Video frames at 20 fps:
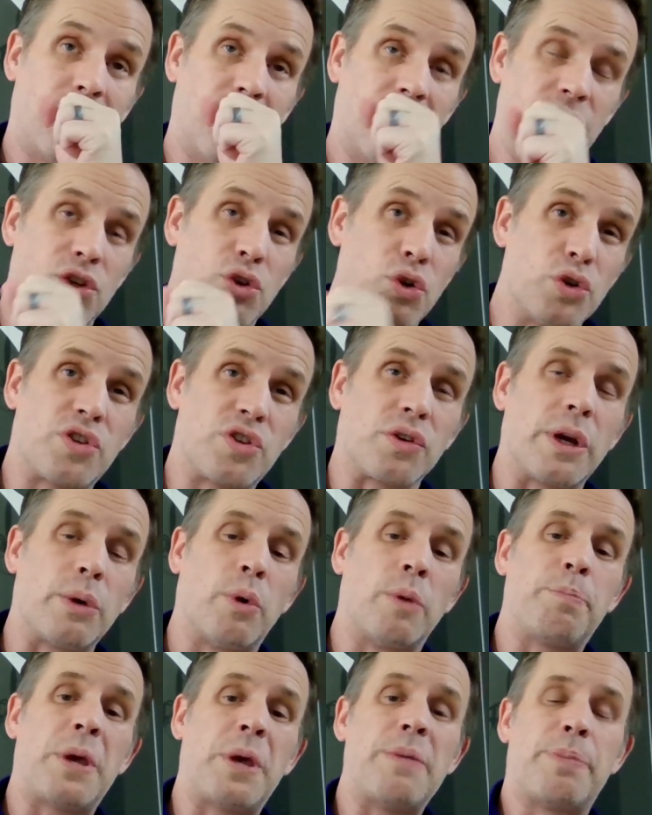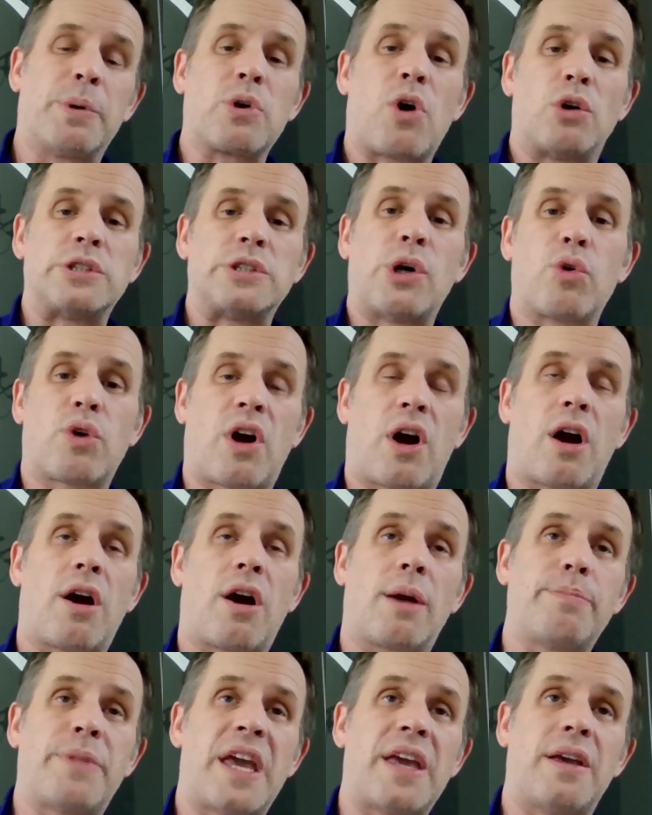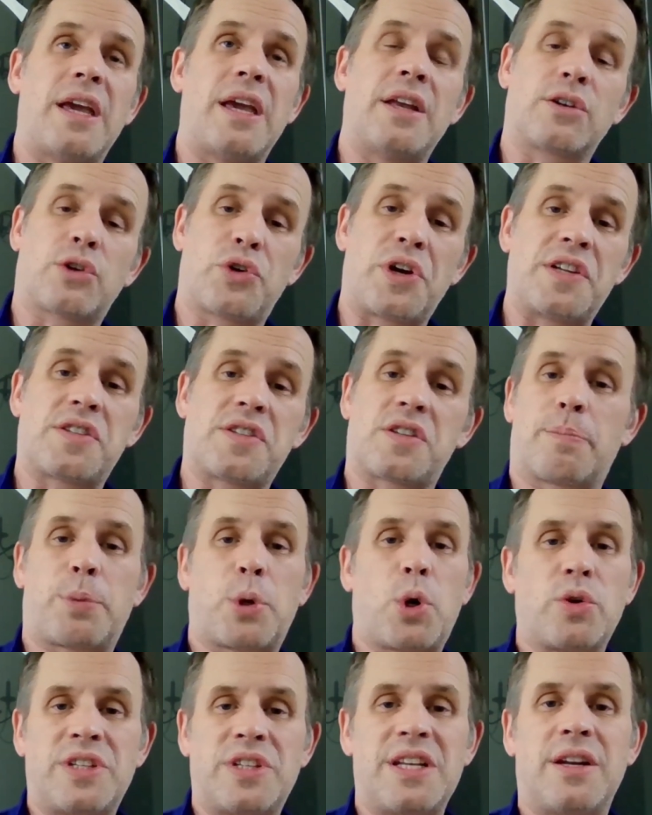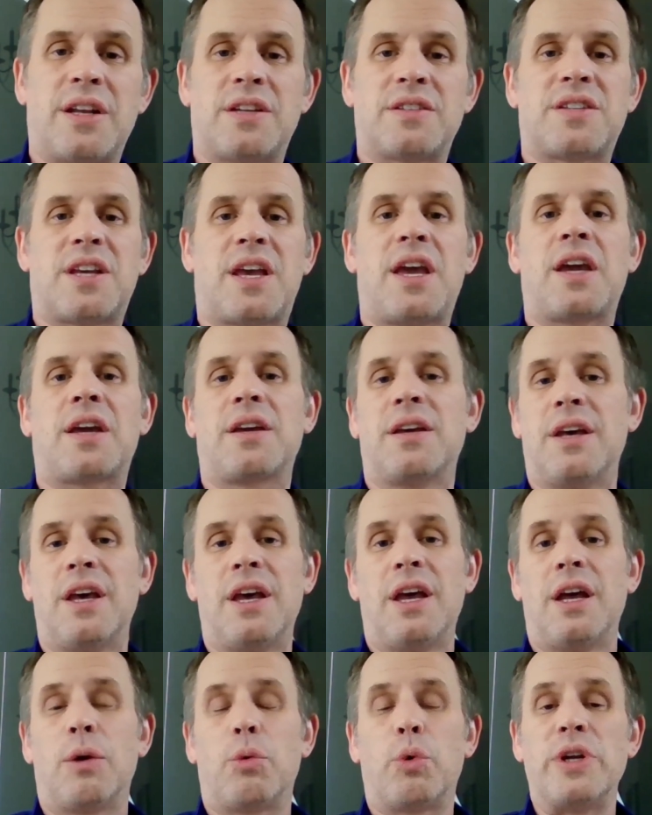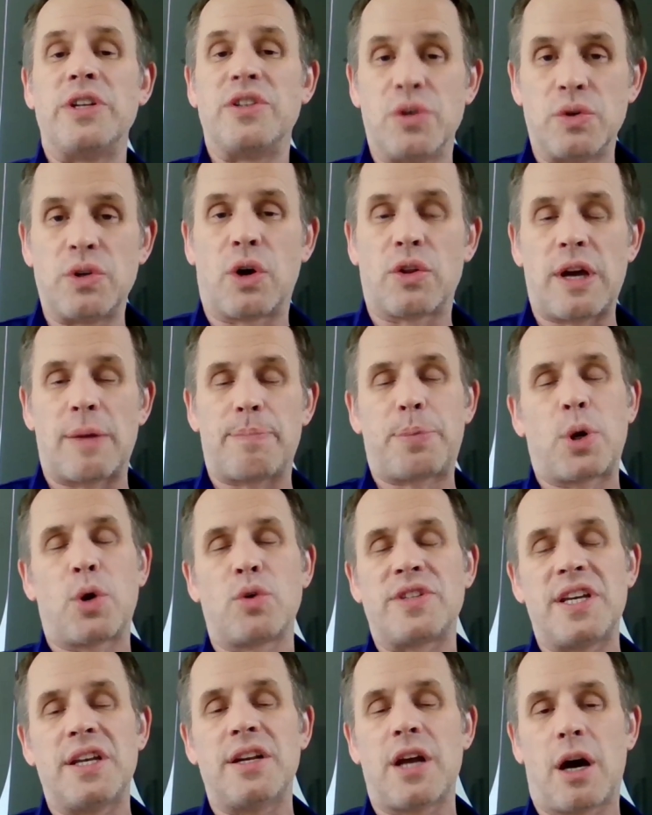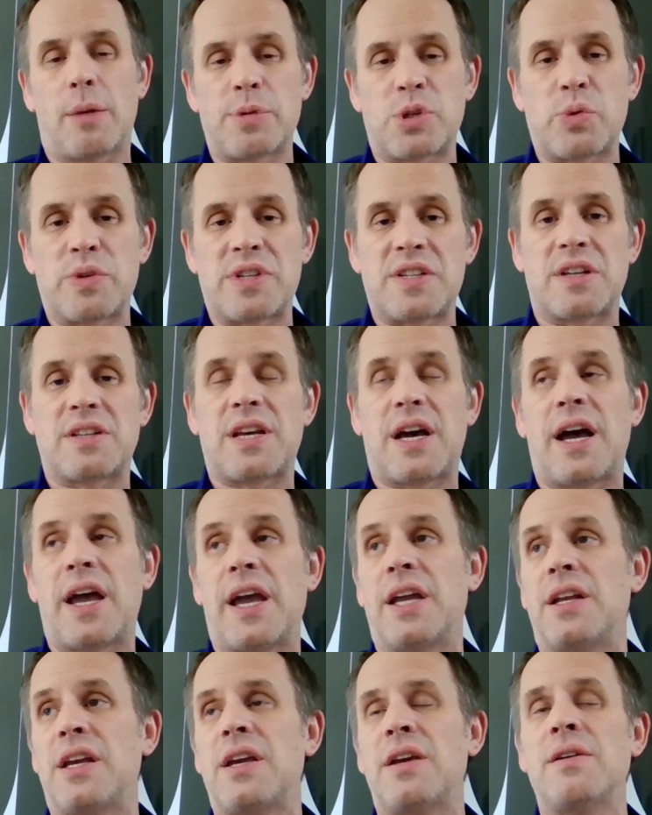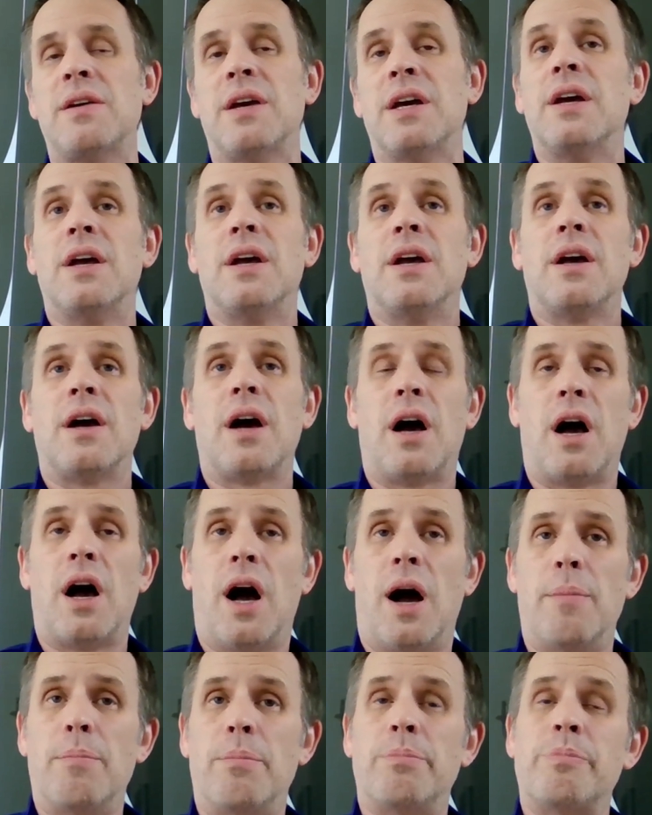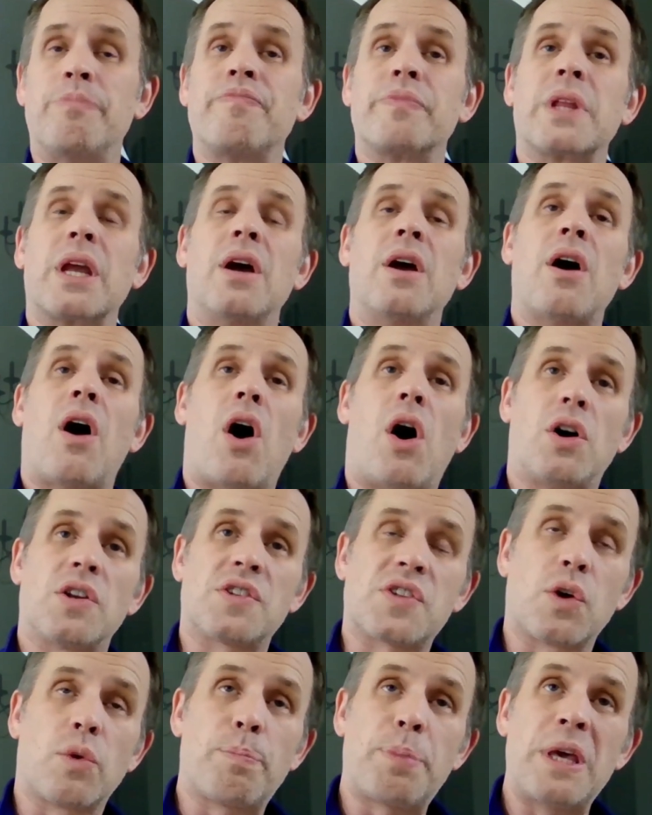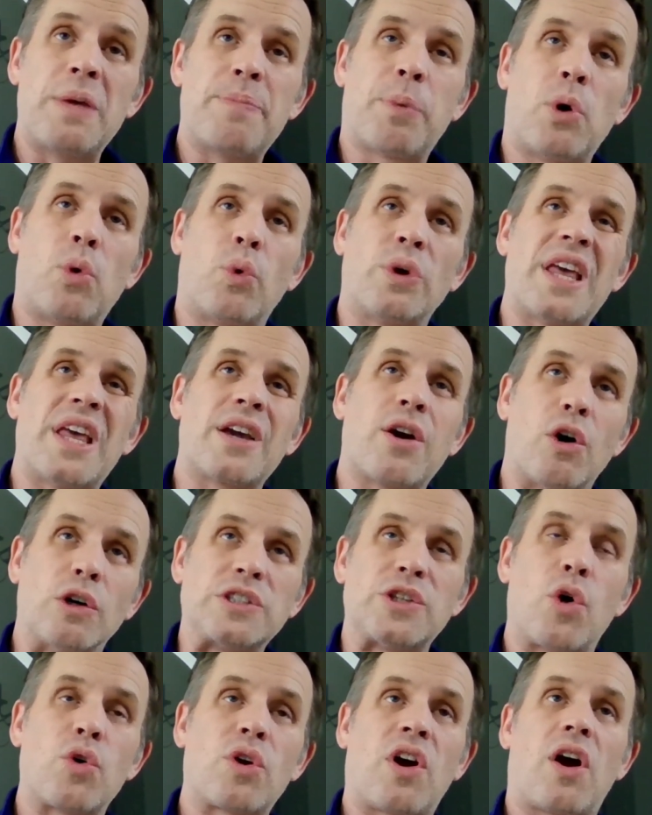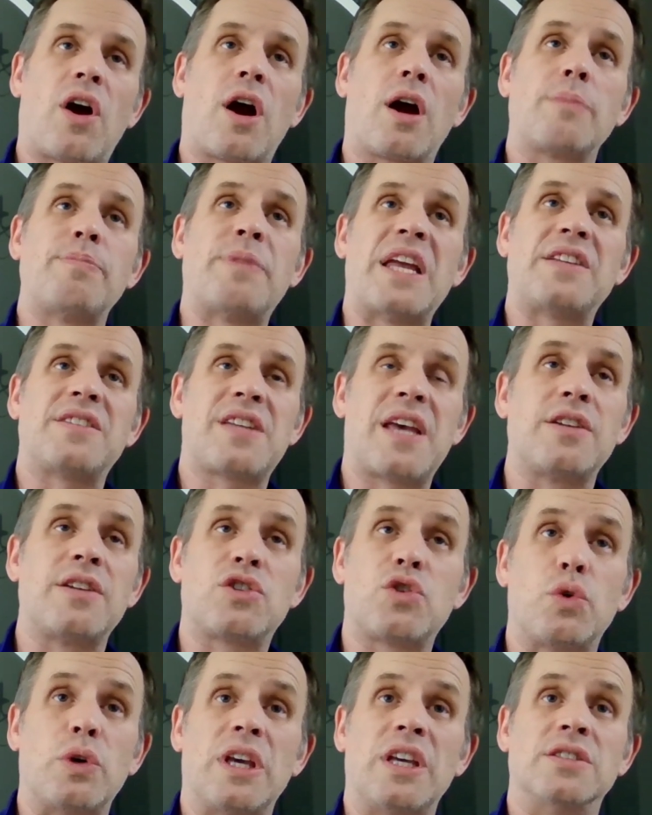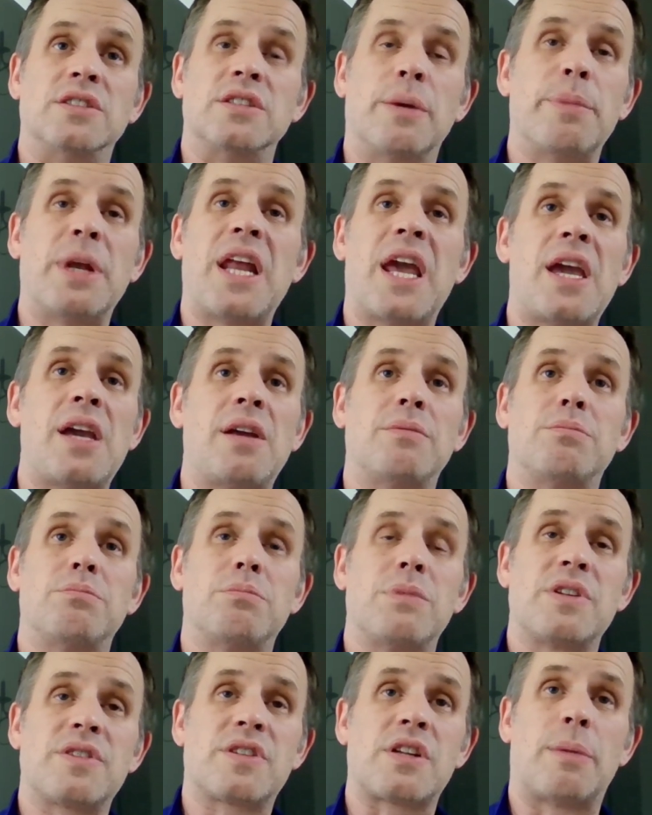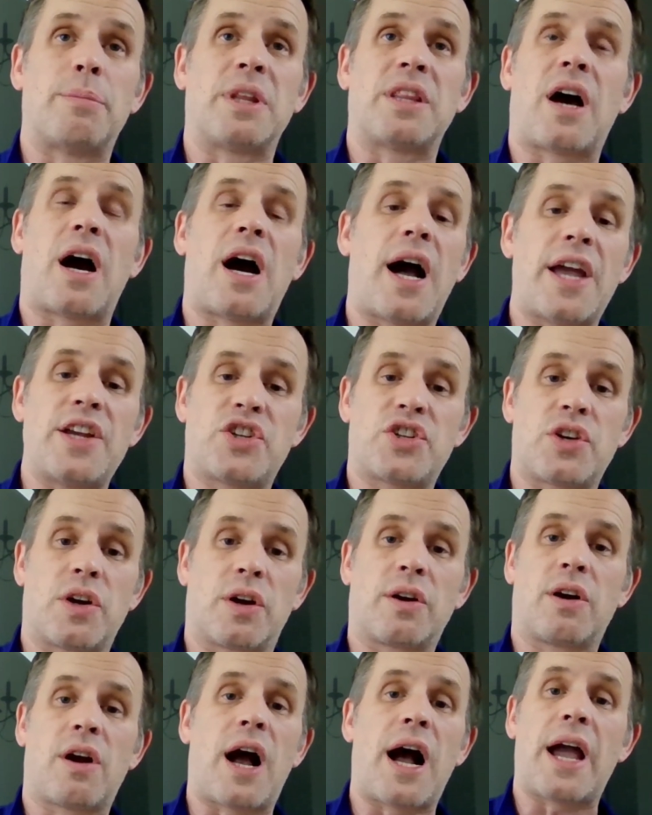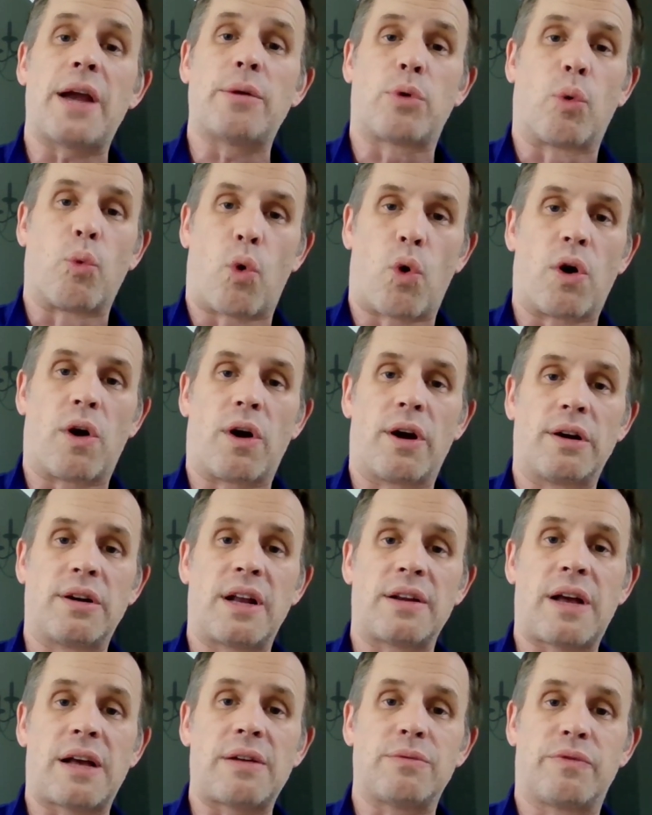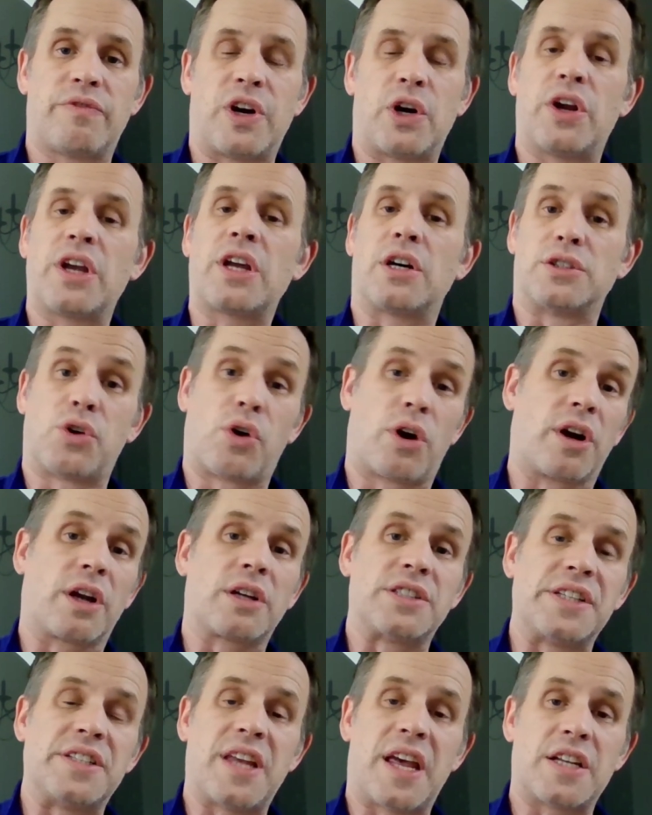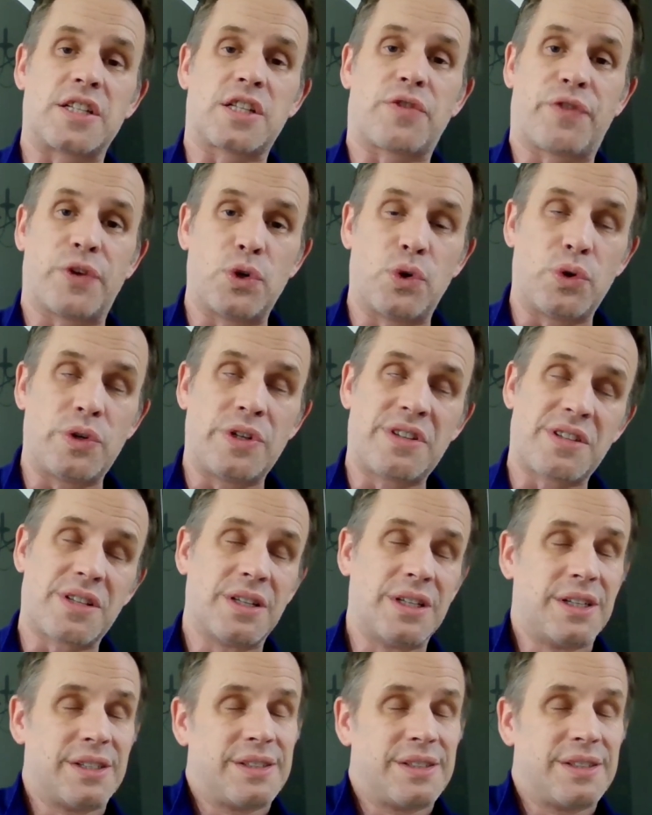usually when people go low carb, they increase their protein intake. We do know that protein helps with satiety. Also, people, when they go low carb, they tend to eliminate some of the high sugar, high reward, very calorically dense foods.